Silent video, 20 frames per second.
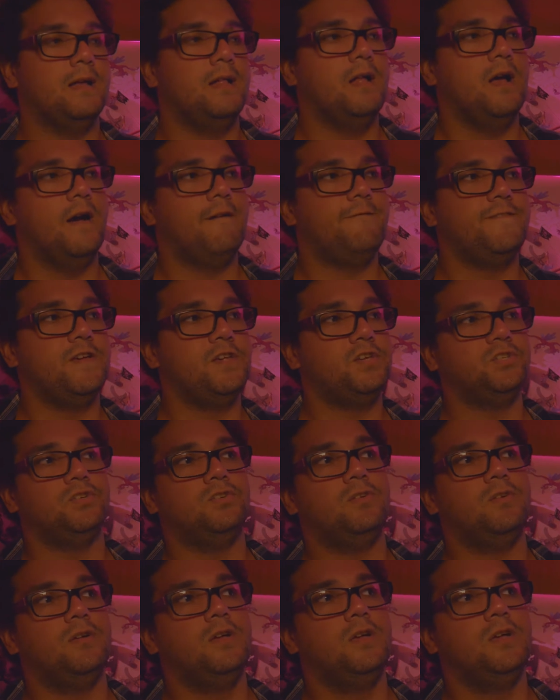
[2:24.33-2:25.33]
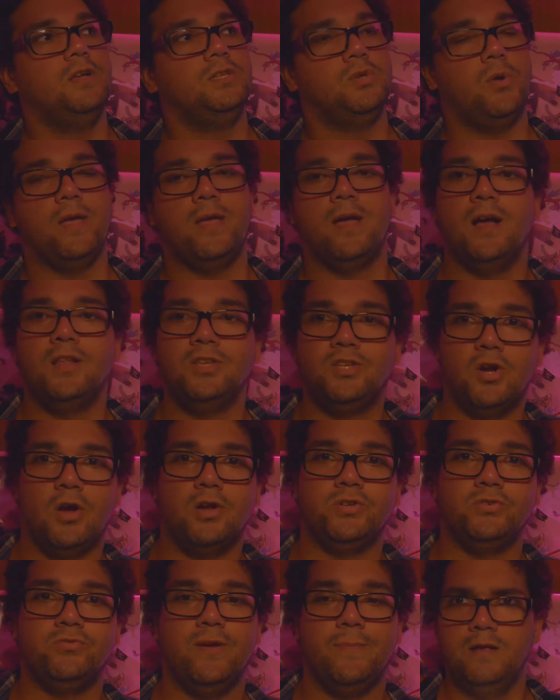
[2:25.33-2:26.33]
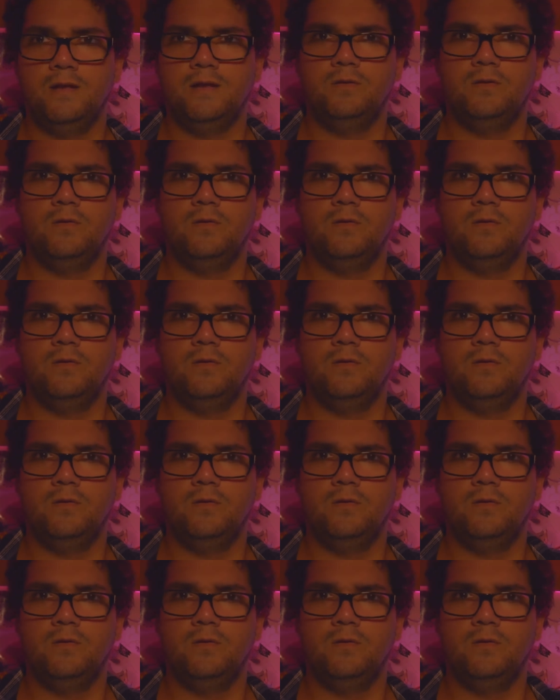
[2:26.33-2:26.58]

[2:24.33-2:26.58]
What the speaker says: official Joy-Con charge grip.